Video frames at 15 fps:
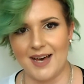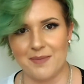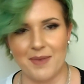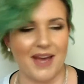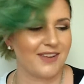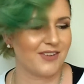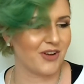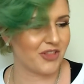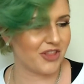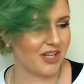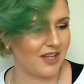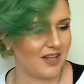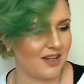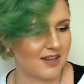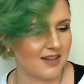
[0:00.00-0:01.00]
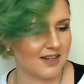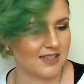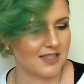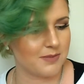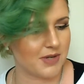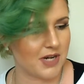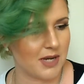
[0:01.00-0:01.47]
I got the
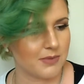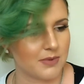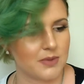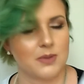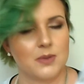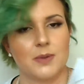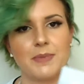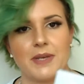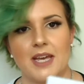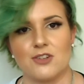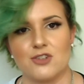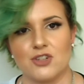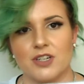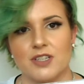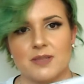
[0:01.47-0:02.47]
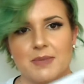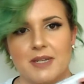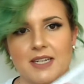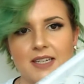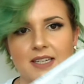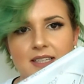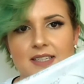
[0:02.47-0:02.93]
Carli Bybel BH
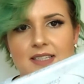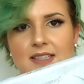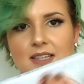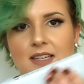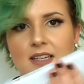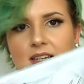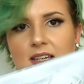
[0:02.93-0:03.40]
Cosmetics